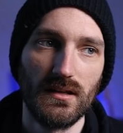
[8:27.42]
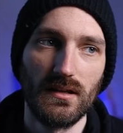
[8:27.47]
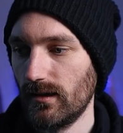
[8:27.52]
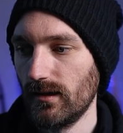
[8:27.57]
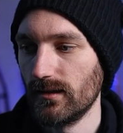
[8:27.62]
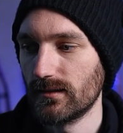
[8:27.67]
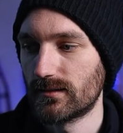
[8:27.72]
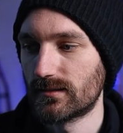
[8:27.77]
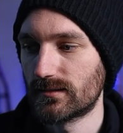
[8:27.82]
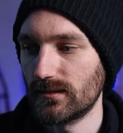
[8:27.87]

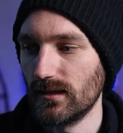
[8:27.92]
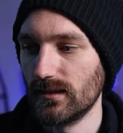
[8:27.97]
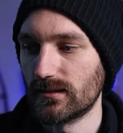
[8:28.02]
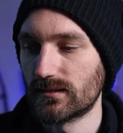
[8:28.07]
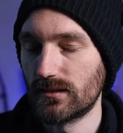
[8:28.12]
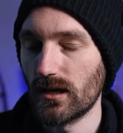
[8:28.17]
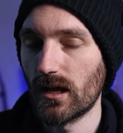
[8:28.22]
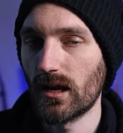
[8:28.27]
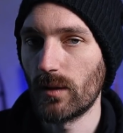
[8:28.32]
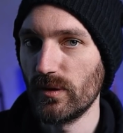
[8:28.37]

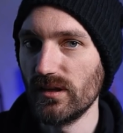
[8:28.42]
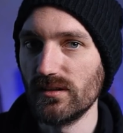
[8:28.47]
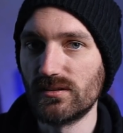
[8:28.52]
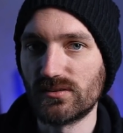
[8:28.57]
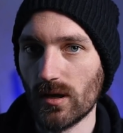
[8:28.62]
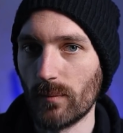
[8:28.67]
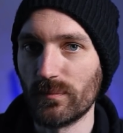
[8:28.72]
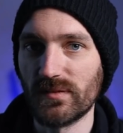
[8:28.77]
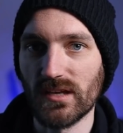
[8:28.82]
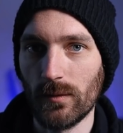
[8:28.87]
It's gonna be
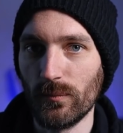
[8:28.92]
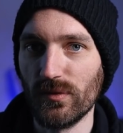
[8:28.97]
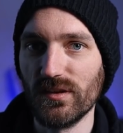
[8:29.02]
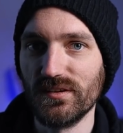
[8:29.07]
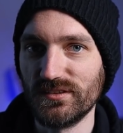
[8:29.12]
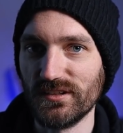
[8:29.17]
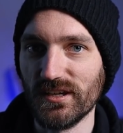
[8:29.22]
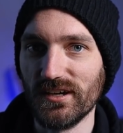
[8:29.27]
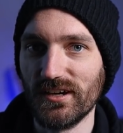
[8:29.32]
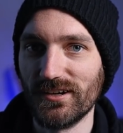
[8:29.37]
sometime
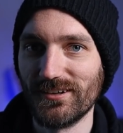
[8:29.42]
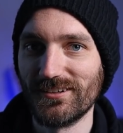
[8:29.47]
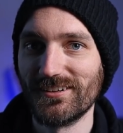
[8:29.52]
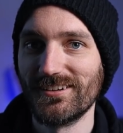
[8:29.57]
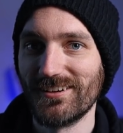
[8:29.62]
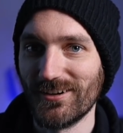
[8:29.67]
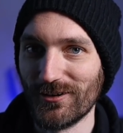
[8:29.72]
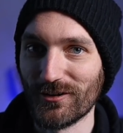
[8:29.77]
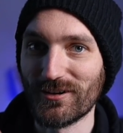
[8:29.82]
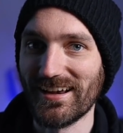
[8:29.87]
this year,
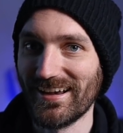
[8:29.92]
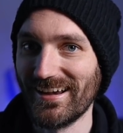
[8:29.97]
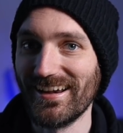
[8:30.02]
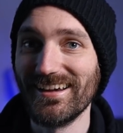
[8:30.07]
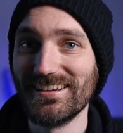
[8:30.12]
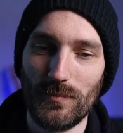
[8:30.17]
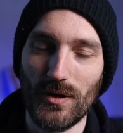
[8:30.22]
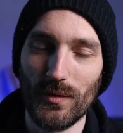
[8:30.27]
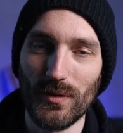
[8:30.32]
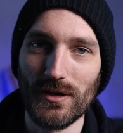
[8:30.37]

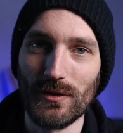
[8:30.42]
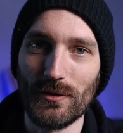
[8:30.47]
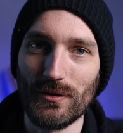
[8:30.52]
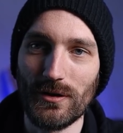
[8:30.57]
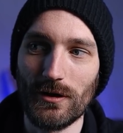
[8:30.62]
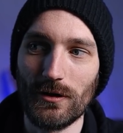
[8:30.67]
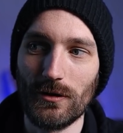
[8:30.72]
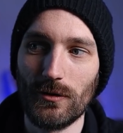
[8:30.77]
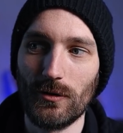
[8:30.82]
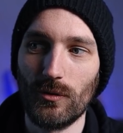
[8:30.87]
okay? But we don't
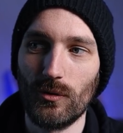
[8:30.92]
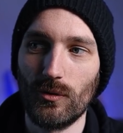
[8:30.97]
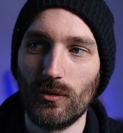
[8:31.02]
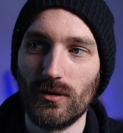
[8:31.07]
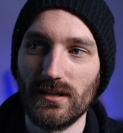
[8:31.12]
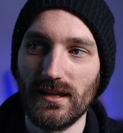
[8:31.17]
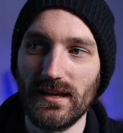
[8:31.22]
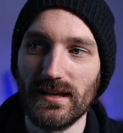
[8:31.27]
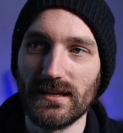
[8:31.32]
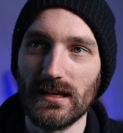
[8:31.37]
know
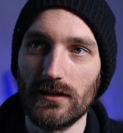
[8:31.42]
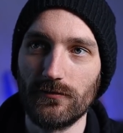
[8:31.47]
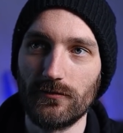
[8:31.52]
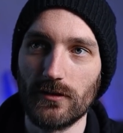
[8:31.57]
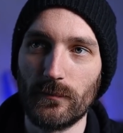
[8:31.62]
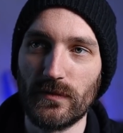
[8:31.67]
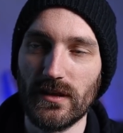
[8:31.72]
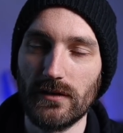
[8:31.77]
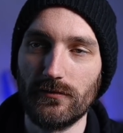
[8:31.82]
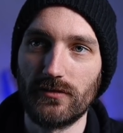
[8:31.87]
like if
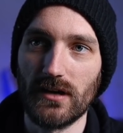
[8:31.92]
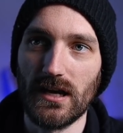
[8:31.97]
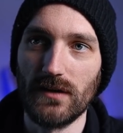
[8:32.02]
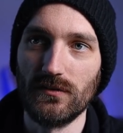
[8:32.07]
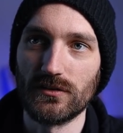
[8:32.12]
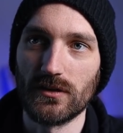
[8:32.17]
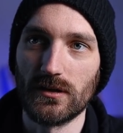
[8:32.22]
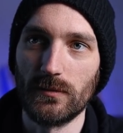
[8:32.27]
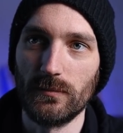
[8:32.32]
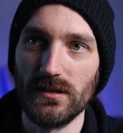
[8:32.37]
update 5
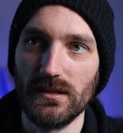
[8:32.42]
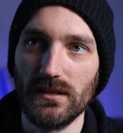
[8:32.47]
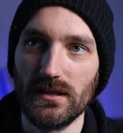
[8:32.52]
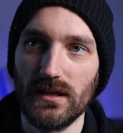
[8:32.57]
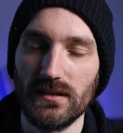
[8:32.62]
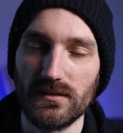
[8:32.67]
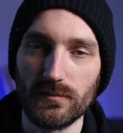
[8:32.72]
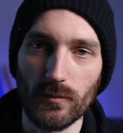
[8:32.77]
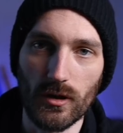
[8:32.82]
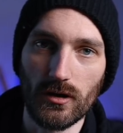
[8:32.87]
is gonna be
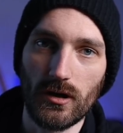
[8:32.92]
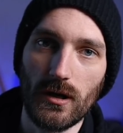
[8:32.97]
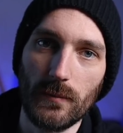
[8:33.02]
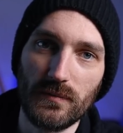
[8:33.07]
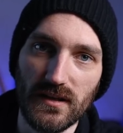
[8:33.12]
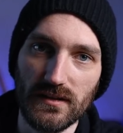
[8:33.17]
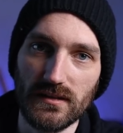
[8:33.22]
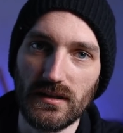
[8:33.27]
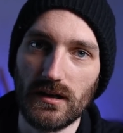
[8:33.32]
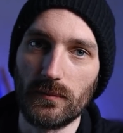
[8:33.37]
a smaller
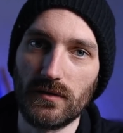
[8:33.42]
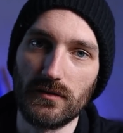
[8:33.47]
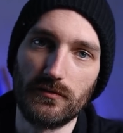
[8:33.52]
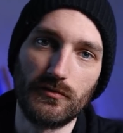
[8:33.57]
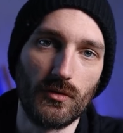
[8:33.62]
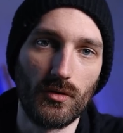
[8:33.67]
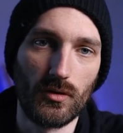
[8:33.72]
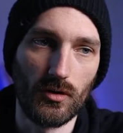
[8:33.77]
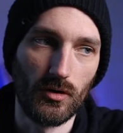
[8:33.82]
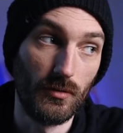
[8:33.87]
update than update
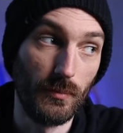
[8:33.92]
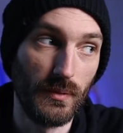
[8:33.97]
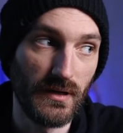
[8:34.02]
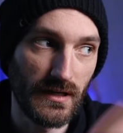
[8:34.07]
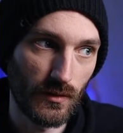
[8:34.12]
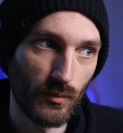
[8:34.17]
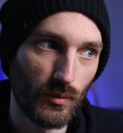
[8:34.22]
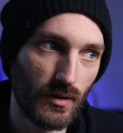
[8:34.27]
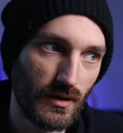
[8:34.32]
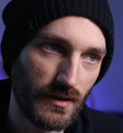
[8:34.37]
4 or a
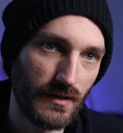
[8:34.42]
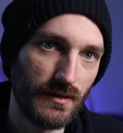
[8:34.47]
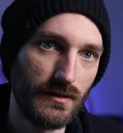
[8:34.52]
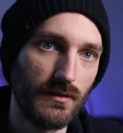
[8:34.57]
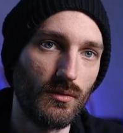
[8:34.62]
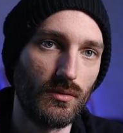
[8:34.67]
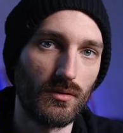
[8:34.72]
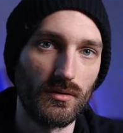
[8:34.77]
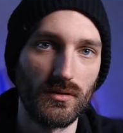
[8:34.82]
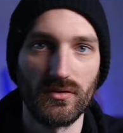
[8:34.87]
bigger
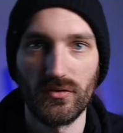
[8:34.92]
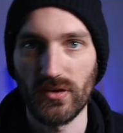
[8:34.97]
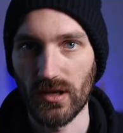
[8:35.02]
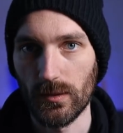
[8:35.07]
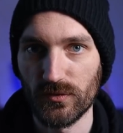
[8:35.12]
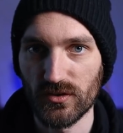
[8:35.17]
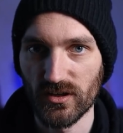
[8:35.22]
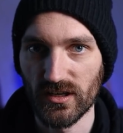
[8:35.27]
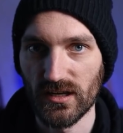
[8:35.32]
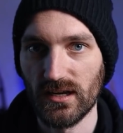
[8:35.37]
one or
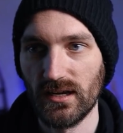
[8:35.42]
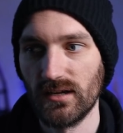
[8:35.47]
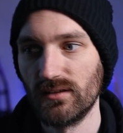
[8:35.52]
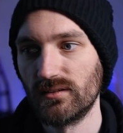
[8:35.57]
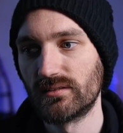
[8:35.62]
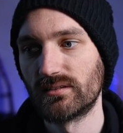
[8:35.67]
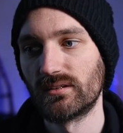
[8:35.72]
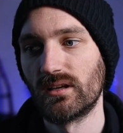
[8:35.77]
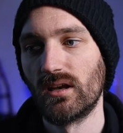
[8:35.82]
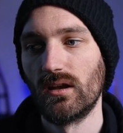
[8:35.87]
same
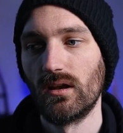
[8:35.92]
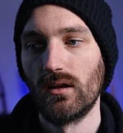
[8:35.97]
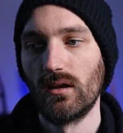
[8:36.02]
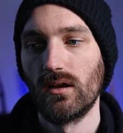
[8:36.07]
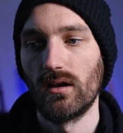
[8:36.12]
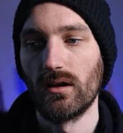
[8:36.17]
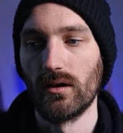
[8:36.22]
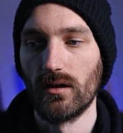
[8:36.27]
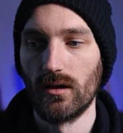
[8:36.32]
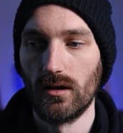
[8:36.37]
size,
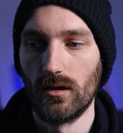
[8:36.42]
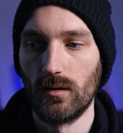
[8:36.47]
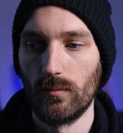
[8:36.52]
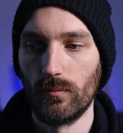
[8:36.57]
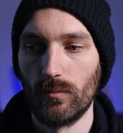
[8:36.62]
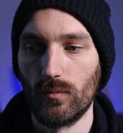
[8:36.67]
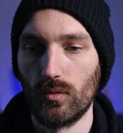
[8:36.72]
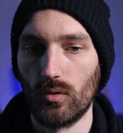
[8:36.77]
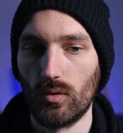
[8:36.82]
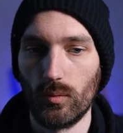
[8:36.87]

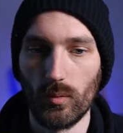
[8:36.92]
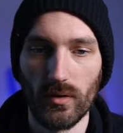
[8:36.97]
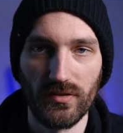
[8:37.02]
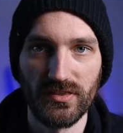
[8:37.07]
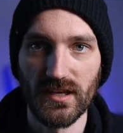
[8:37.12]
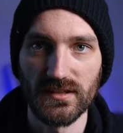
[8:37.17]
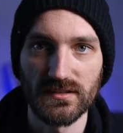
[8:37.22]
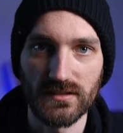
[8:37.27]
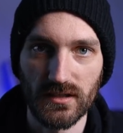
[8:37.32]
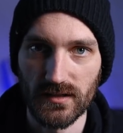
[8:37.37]
or what
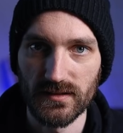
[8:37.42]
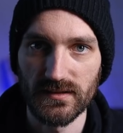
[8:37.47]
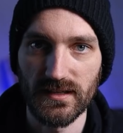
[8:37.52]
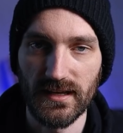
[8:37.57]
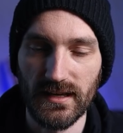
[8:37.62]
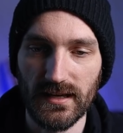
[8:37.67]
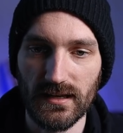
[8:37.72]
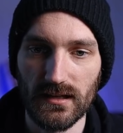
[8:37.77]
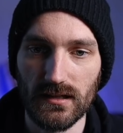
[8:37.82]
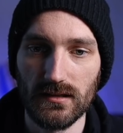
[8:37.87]
that's gonna
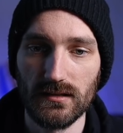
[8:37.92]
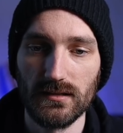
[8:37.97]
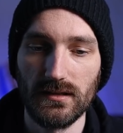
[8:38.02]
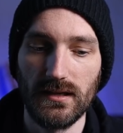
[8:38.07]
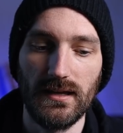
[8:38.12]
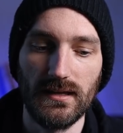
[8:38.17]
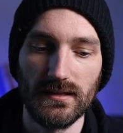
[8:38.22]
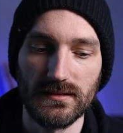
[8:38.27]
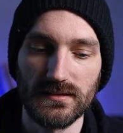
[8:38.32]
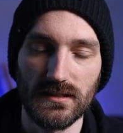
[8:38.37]
entail,
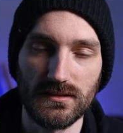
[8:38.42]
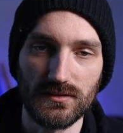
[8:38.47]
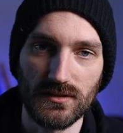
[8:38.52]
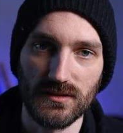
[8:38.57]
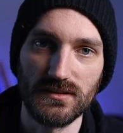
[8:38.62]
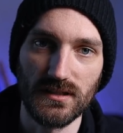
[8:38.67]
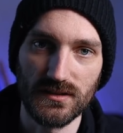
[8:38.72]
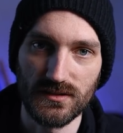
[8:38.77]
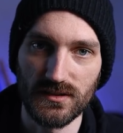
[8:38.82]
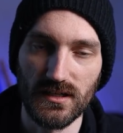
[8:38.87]
etc,
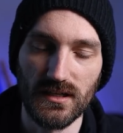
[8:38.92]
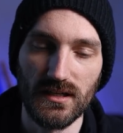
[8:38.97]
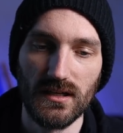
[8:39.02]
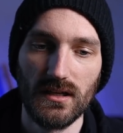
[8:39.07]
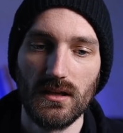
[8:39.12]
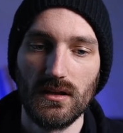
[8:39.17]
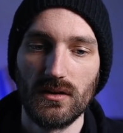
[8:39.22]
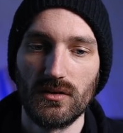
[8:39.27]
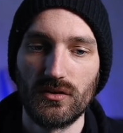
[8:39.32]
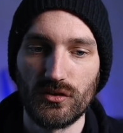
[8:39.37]
etc.
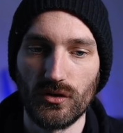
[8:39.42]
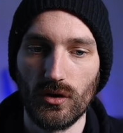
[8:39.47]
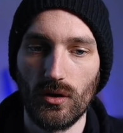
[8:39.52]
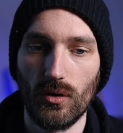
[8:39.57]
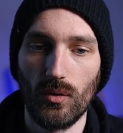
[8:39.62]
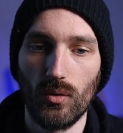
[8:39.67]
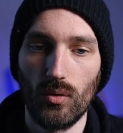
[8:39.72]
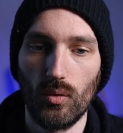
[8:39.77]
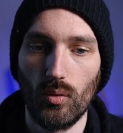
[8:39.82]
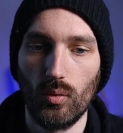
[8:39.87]

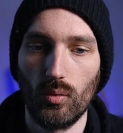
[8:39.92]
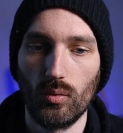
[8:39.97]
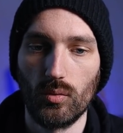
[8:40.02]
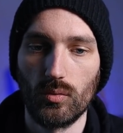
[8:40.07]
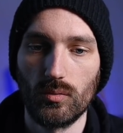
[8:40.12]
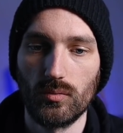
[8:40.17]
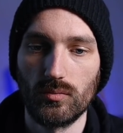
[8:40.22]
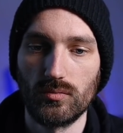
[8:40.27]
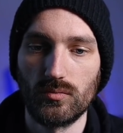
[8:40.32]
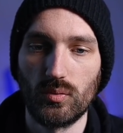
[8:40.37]
So
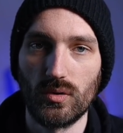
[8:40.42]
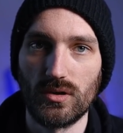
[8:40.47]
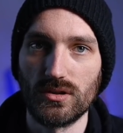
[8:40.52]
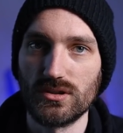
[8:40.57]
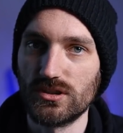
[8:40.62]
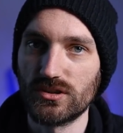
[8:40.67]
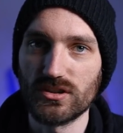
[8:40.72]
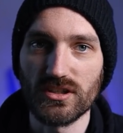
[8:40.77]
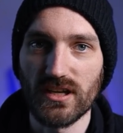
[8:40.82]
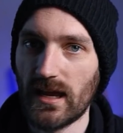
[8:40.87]
we're
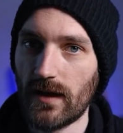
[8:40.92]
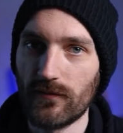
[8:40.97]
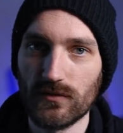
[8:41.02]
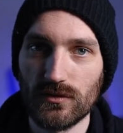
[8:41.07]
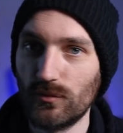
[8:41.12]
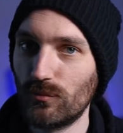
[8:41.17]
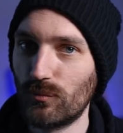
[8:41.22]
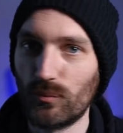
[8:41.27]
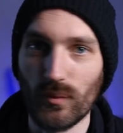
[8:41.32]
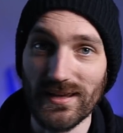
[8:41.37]
just gonna have
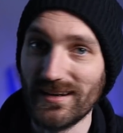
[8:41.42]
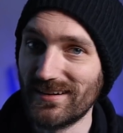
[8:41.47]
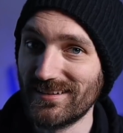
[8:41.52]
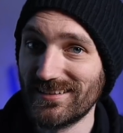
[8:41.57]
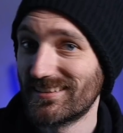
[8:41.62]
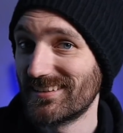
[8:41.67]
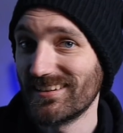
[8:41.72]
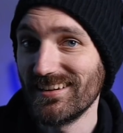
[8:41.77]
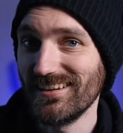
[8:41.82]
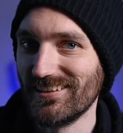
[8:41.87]
to wait and
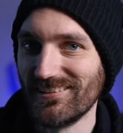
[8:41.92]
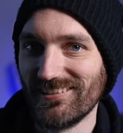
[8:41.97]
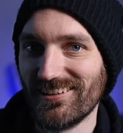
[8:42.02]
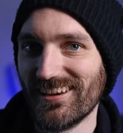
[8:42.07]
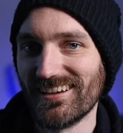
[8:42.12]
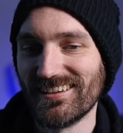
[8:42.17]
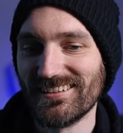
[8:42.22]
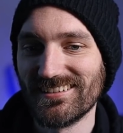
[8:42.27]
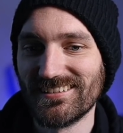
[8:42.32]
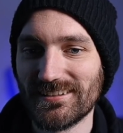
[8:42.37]
see, you
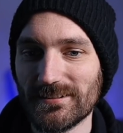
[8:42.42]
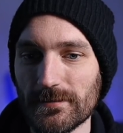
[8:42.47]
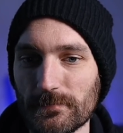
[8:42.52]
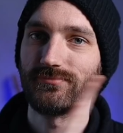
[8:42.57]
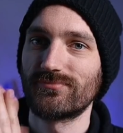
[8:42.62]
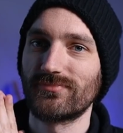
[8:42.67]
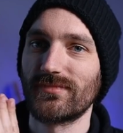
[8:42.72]
guys.